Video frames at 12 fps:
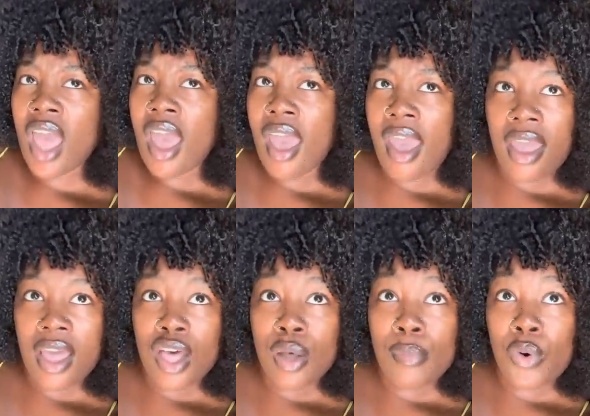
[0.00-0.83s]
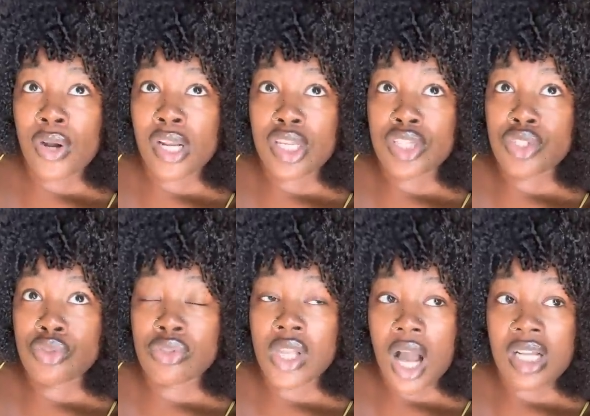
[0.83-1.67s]
hey, good morning. Did
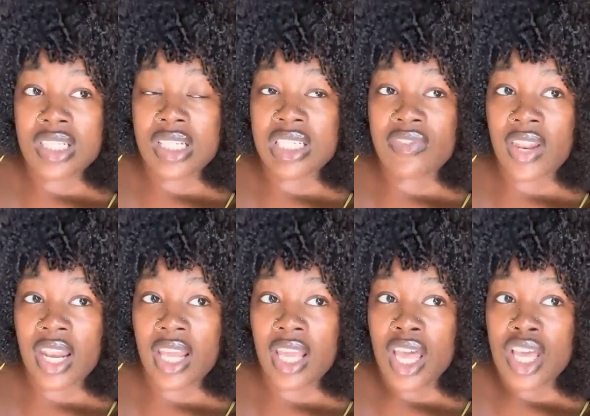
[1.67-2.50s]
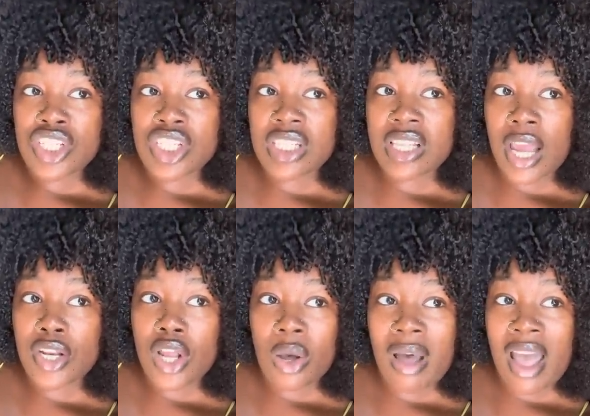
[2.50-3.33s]
you talk to Xfinity? She's like,
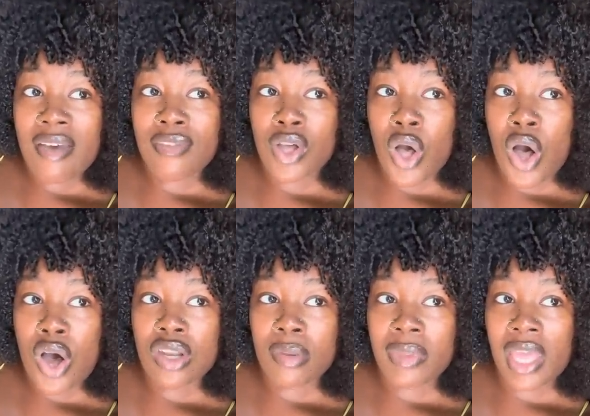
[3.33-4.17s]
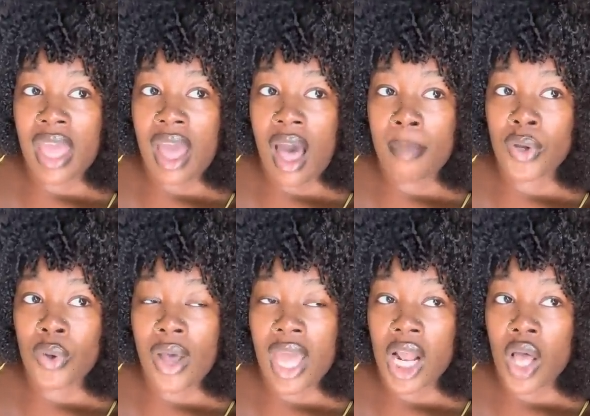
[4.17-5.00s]
no, I haven't called them yet. I'm gonna
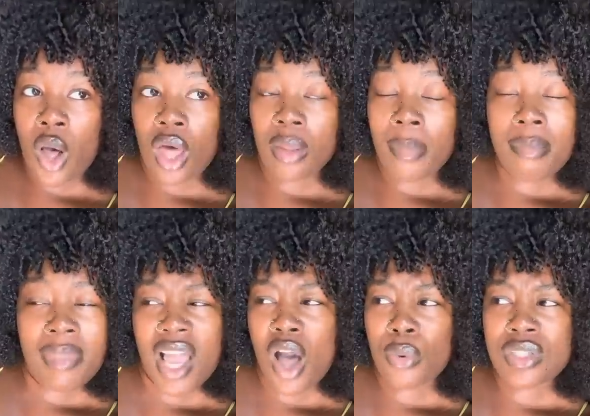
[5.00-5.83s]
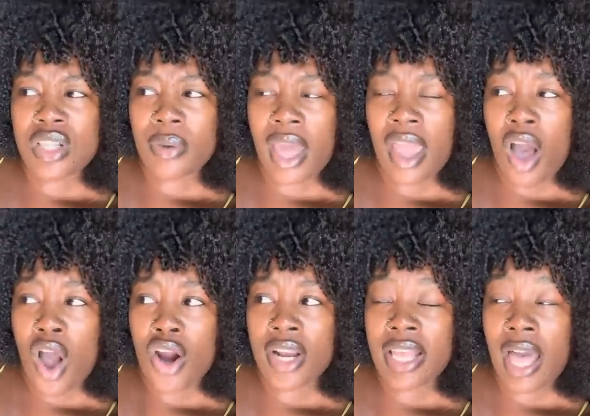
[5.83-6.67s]
go ahead and call them. I'm like, oh, it's okay. I
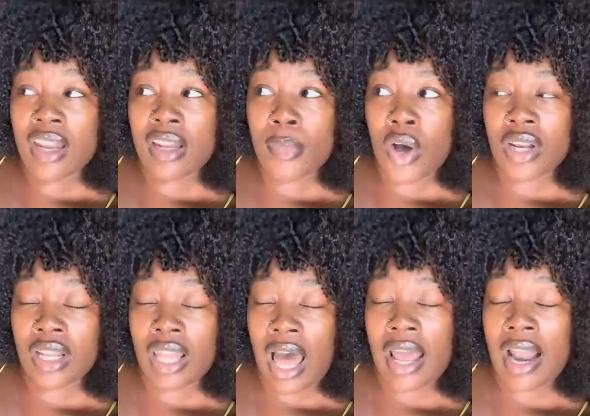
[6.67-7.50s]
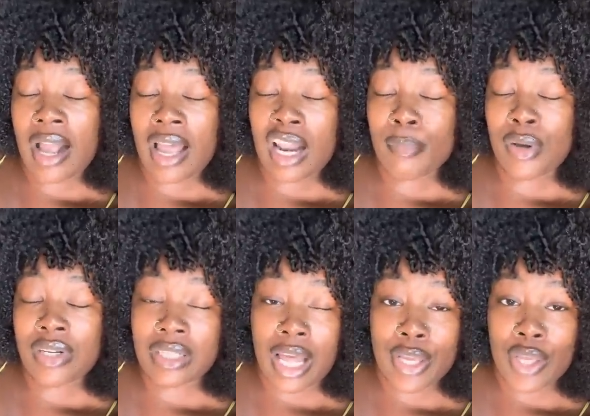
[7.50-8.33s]
already got them on the line. I got them on
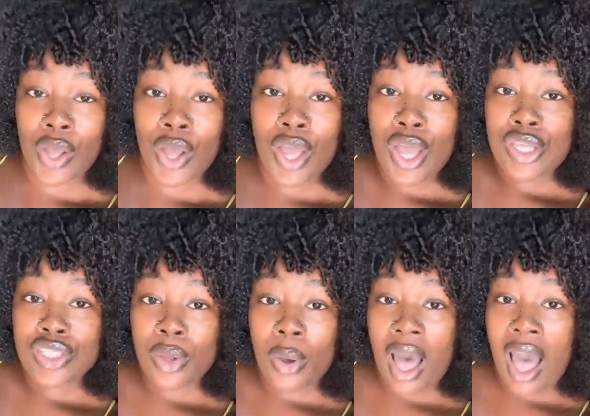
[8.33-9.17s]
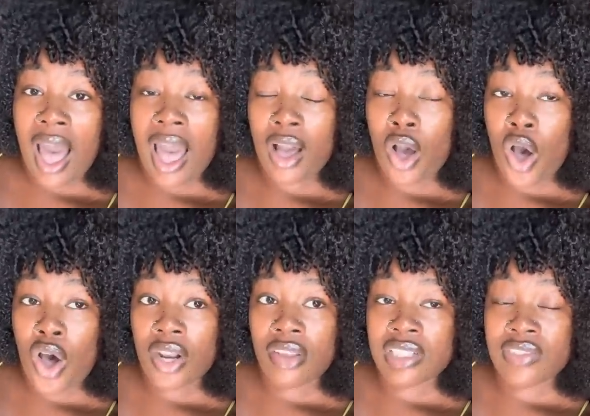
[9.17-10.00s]
the line, y'all. So I
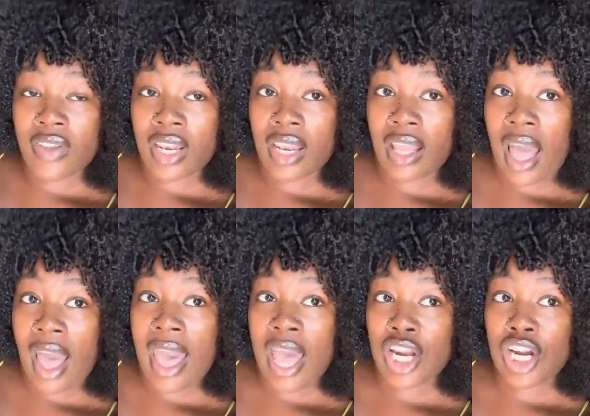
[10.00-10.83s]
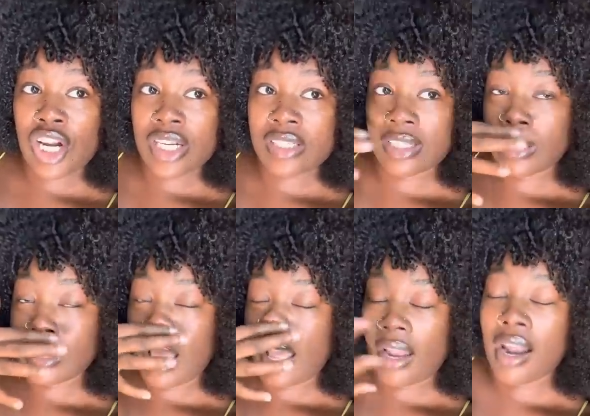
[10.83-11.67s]
called Xfinity. I added her to the
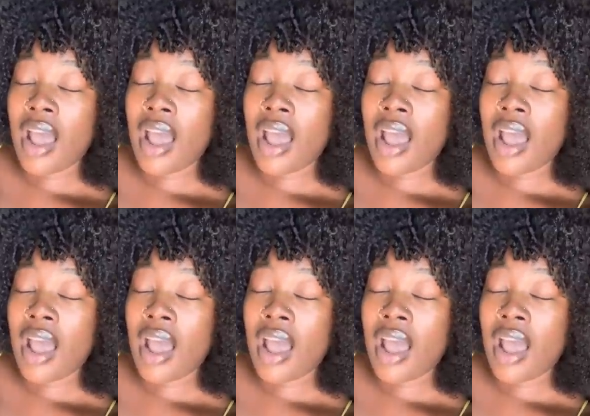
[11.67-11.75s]
line.